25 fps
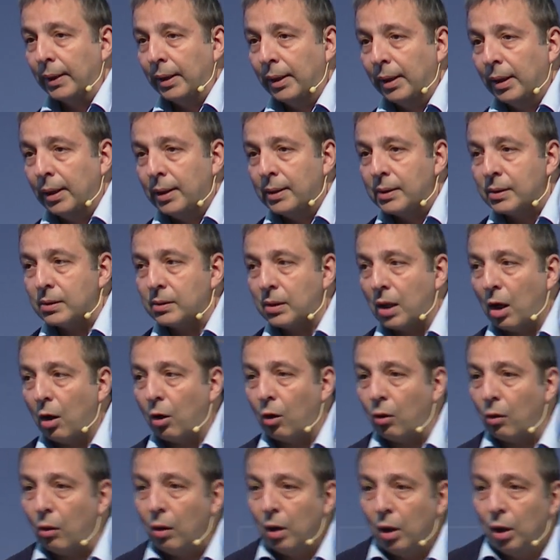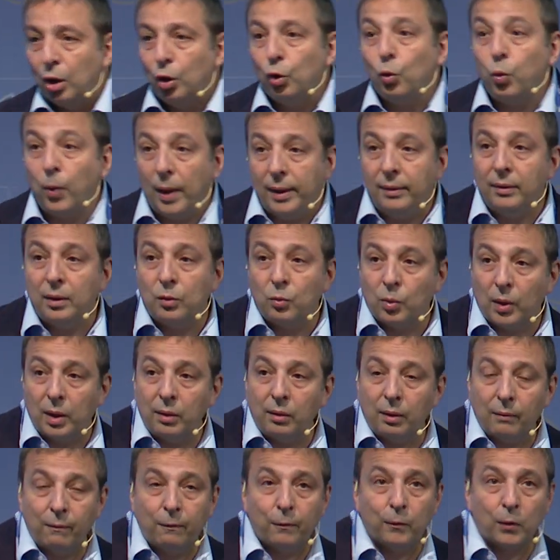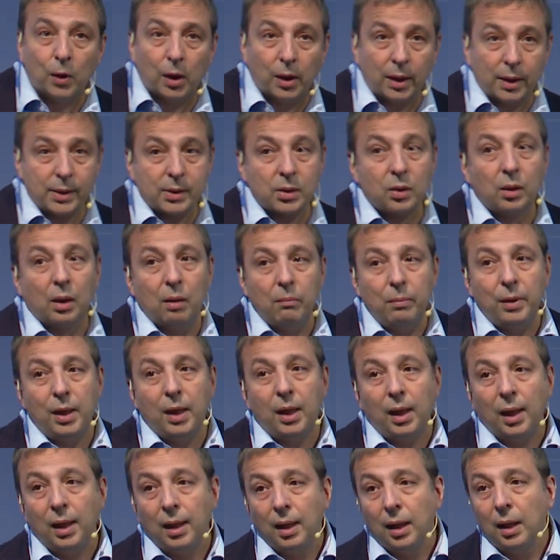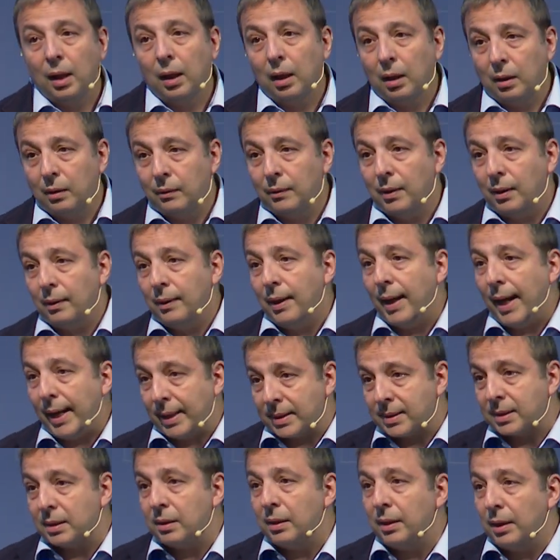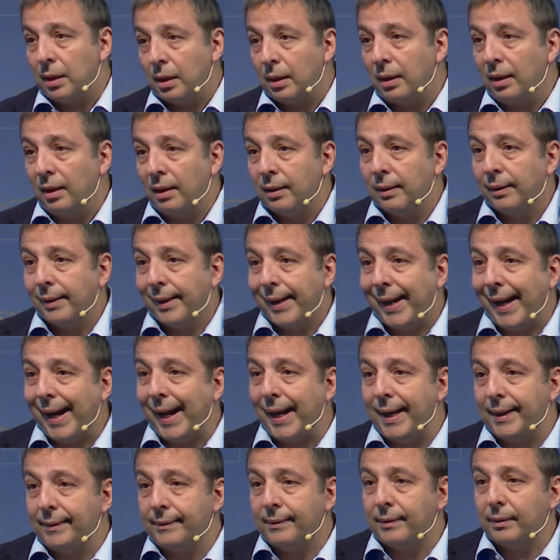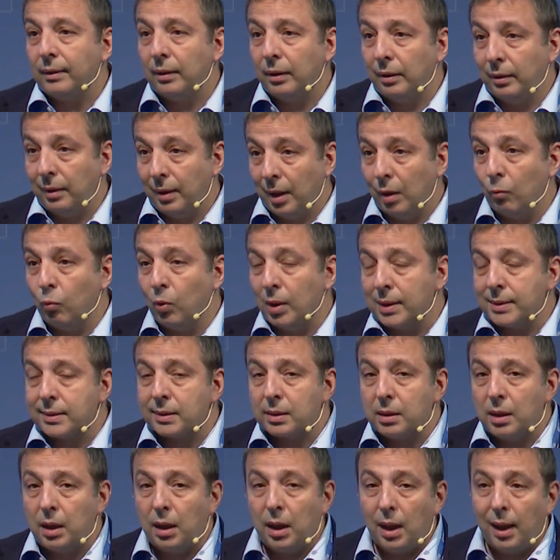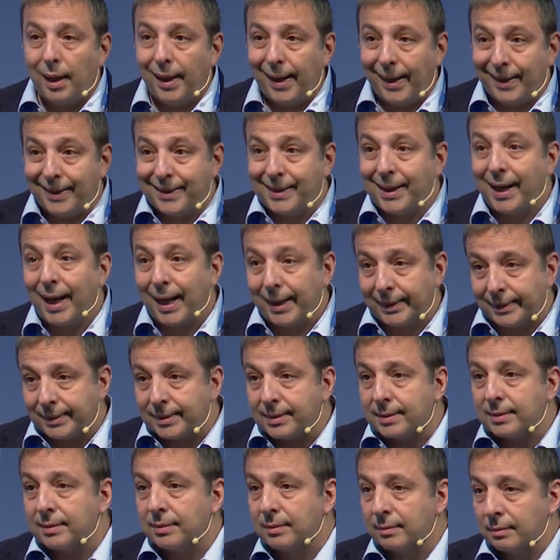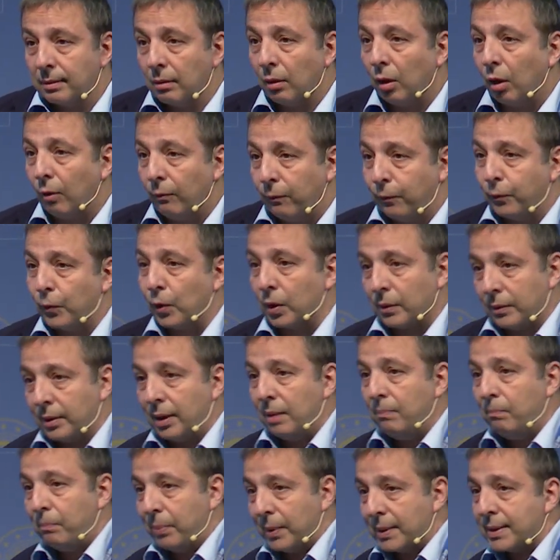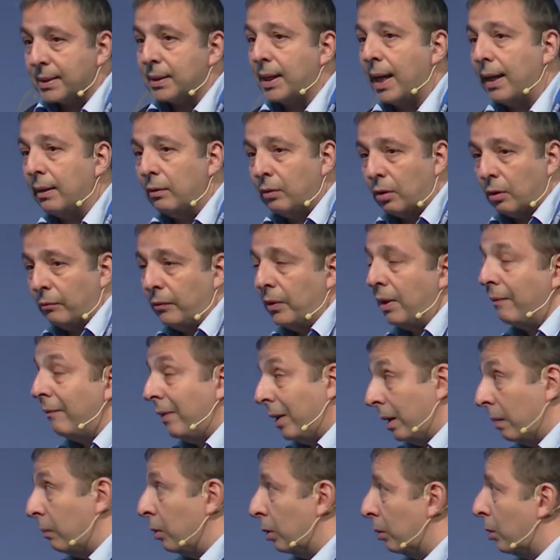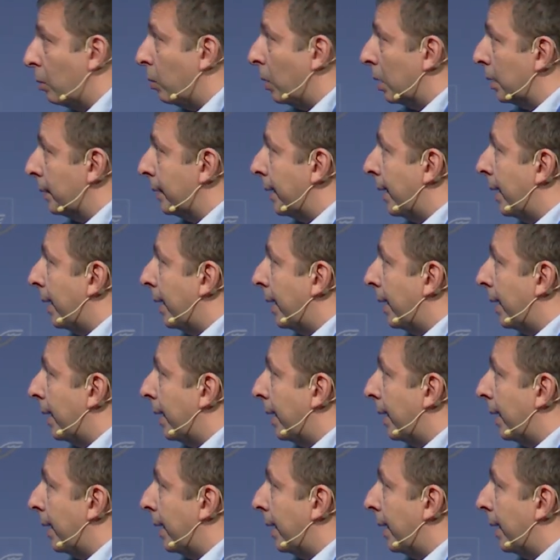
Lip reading: So 2024 is going to be the next year, and you will see a cut of 14% of the available quota